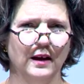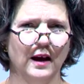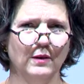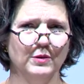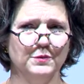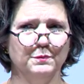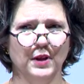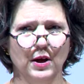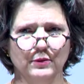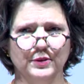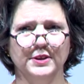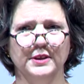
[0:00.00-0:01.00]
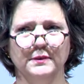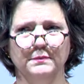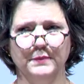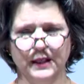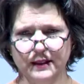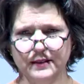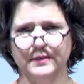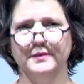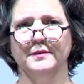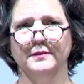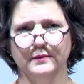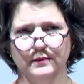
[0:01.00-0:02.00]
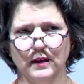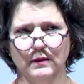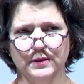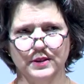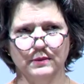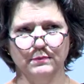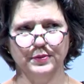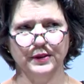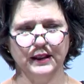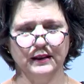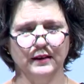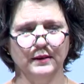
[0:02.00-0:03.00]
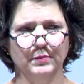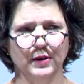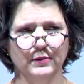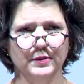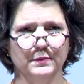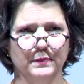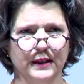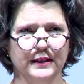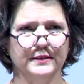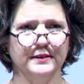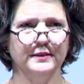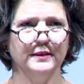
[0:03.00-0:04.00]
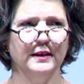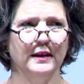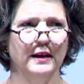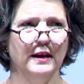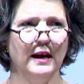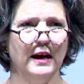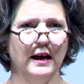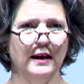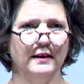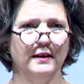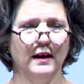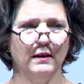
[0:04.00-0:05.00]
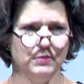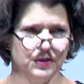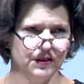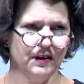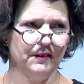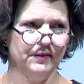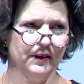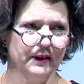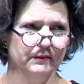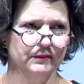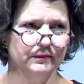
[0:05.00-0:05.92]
I was blown to bits. I was completely blown to bits. And I was nothing.